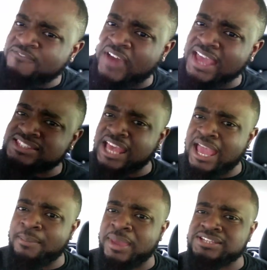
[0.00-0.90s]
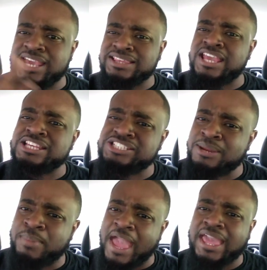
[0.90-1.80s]
face ass, bitch, get that
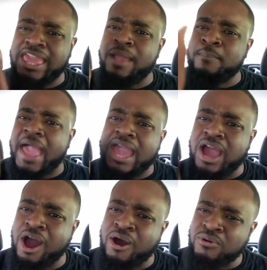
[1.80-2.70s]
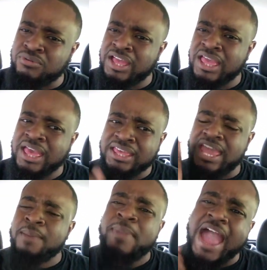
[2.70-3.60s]
shit back. Get back, hoe.
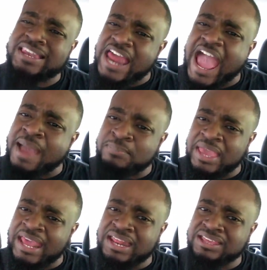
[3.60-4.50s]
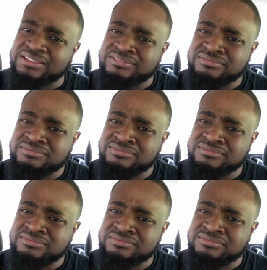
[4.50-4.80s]
Get back, dime penny.